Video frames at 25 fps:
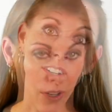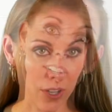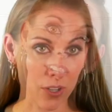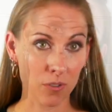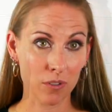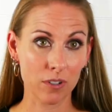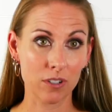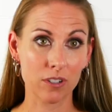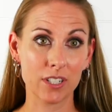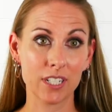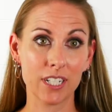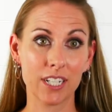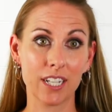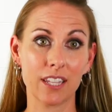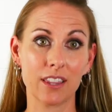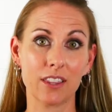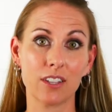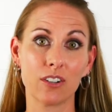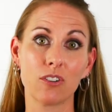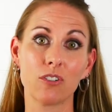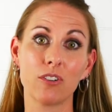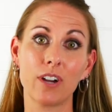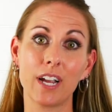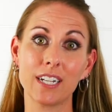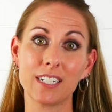In order to get
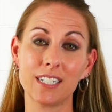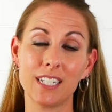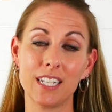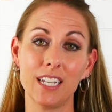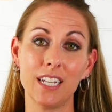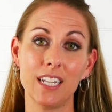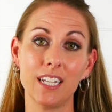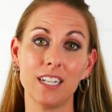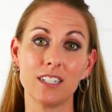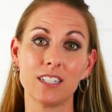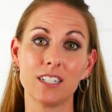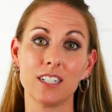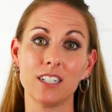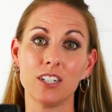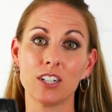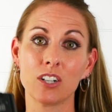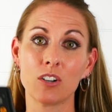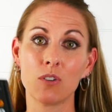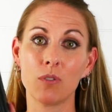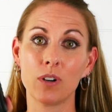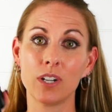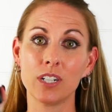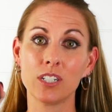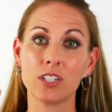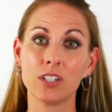the correct heat, you're
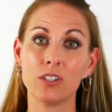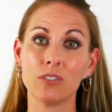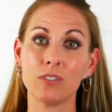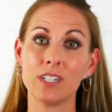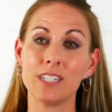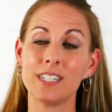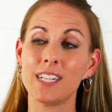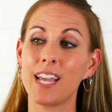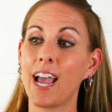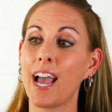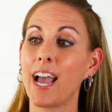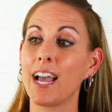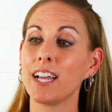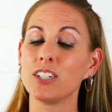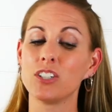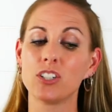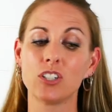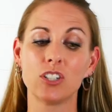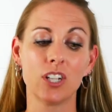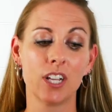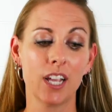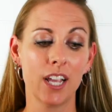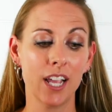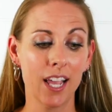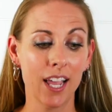going to
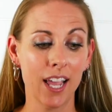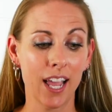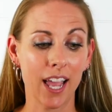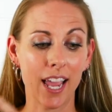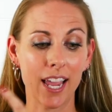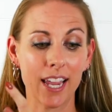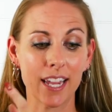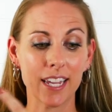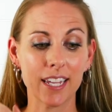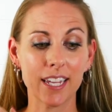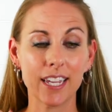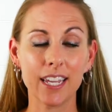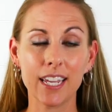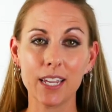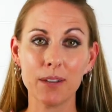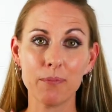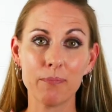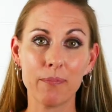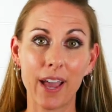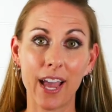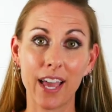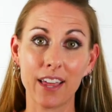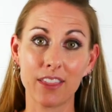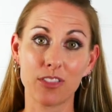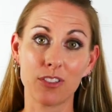attach a heat
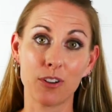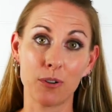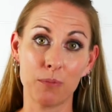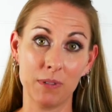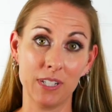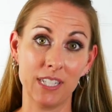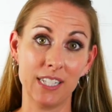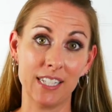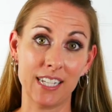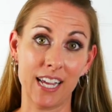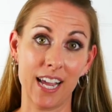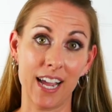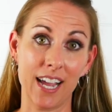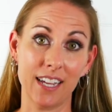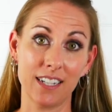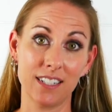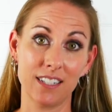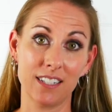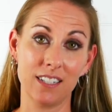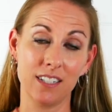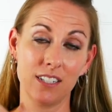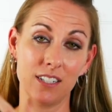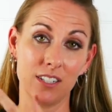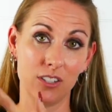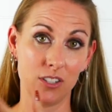mat thermostat
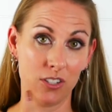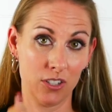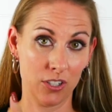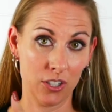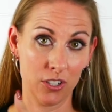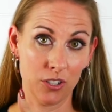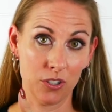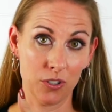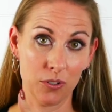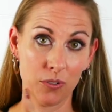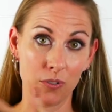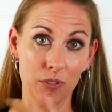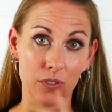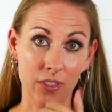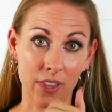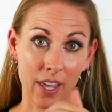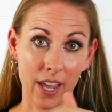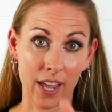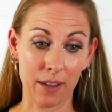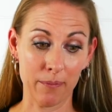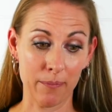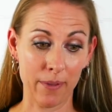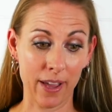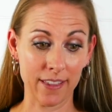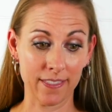to
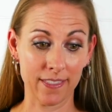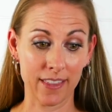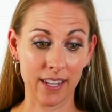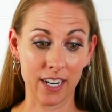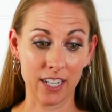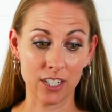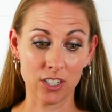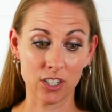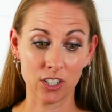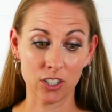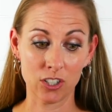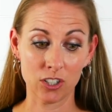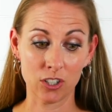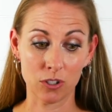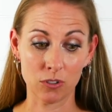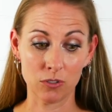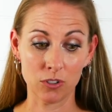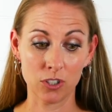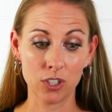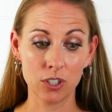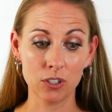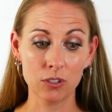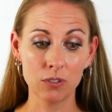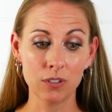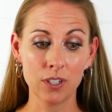that mat that I just
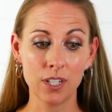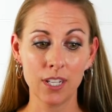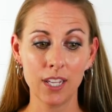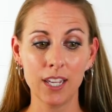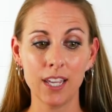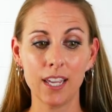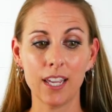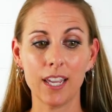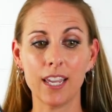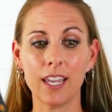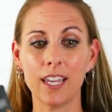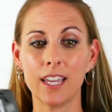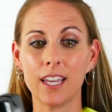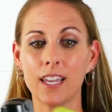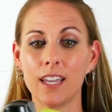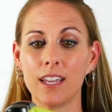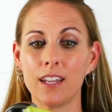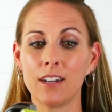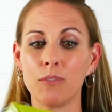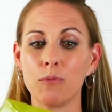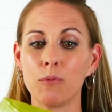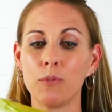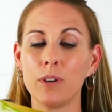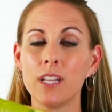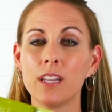showed you.
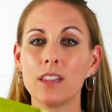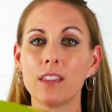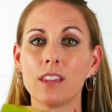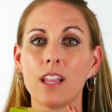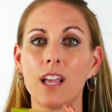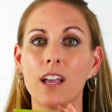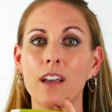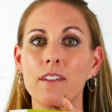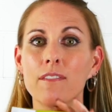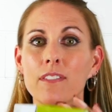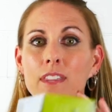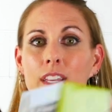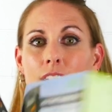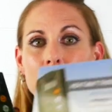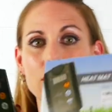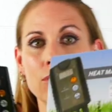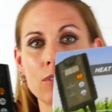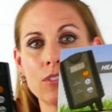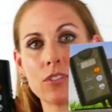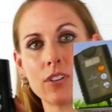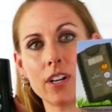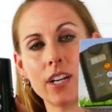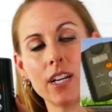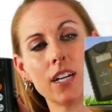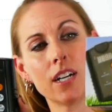And we love these
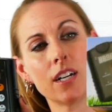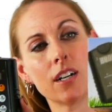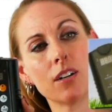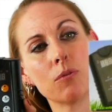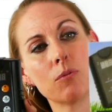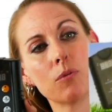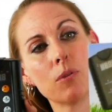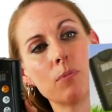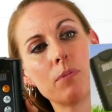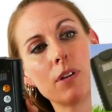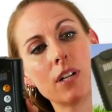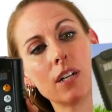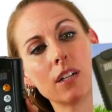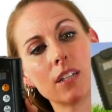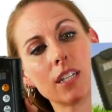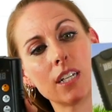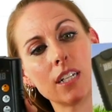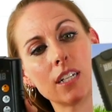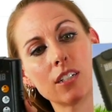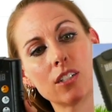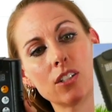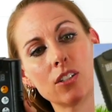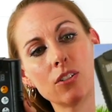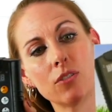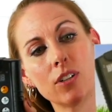ones right here. We'll put a
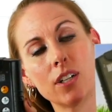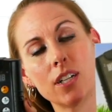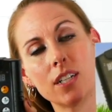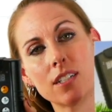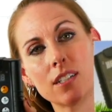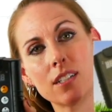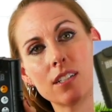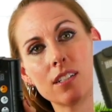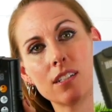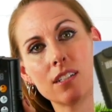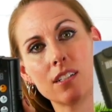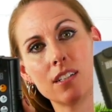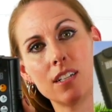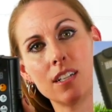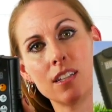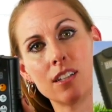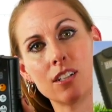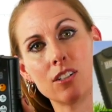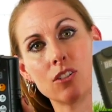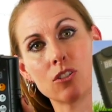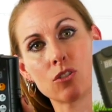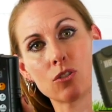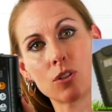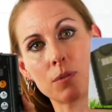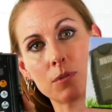link to it in
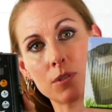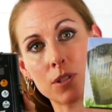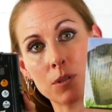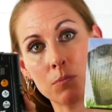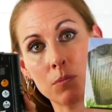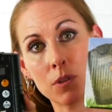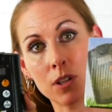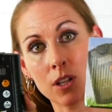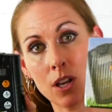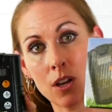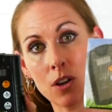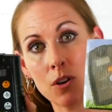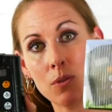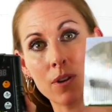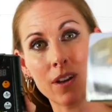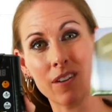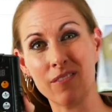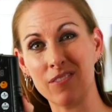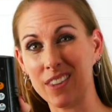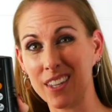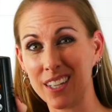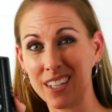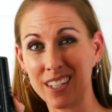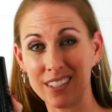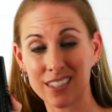the description below. We
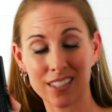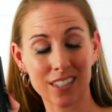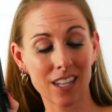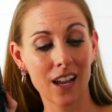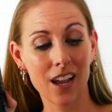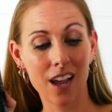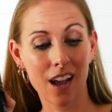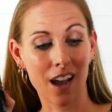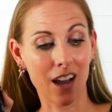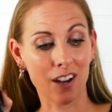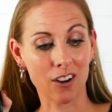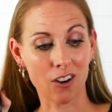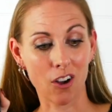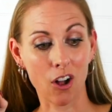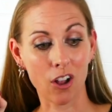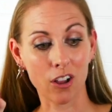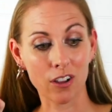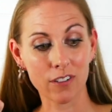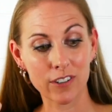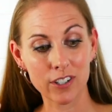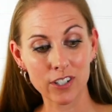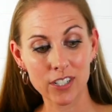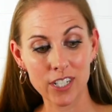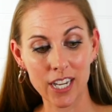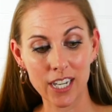have these on all
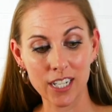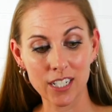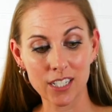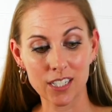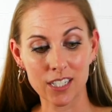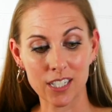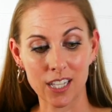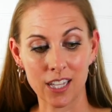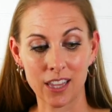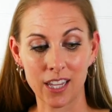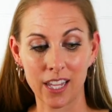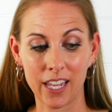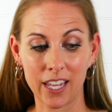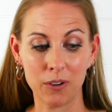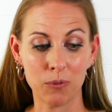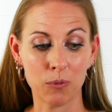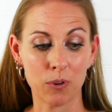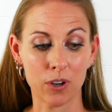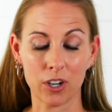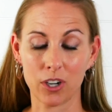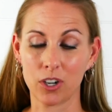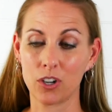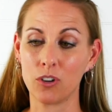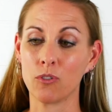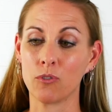of our tanks and they
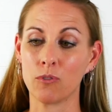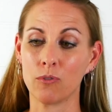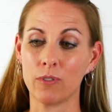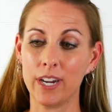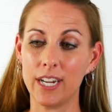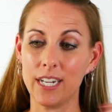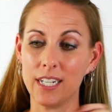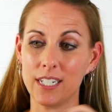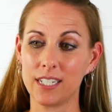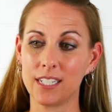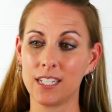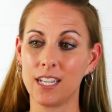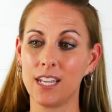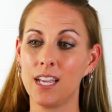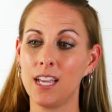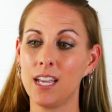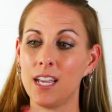work great.